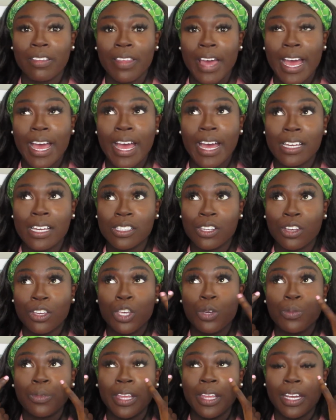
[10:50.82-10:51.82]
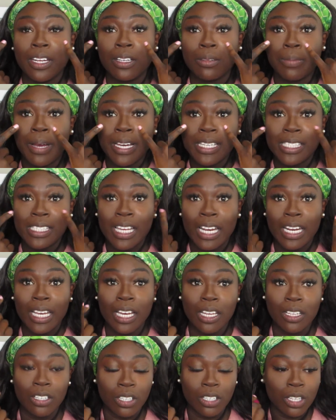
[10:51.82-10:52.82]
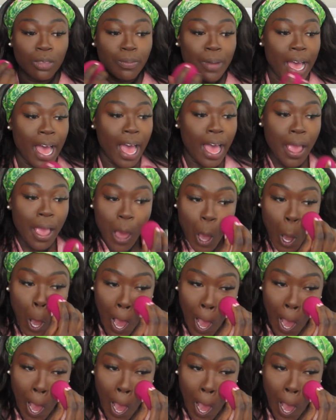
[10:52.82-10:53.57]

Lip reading: that has accumulated by setting it underneath my eye.